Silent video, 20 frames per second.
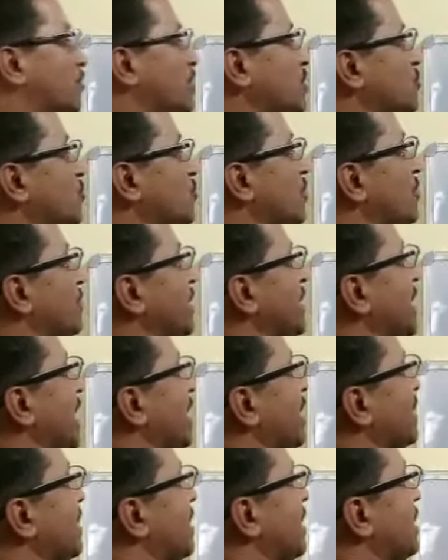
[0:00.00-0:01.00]
which will be
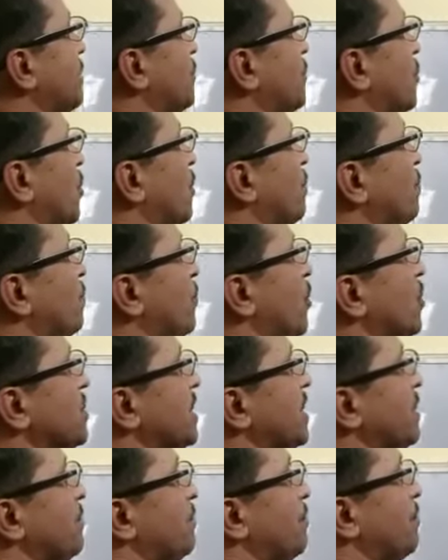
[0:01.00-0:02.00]
directed from
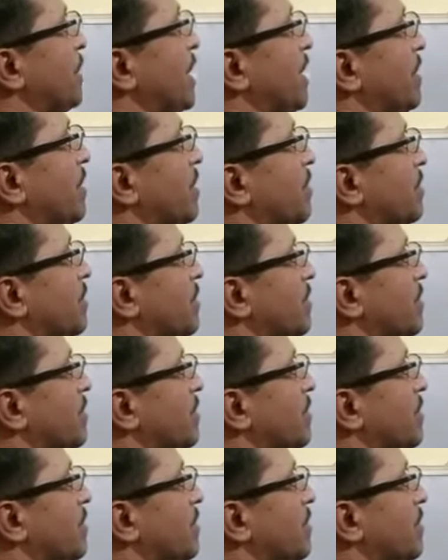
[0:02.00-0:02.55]
positive plate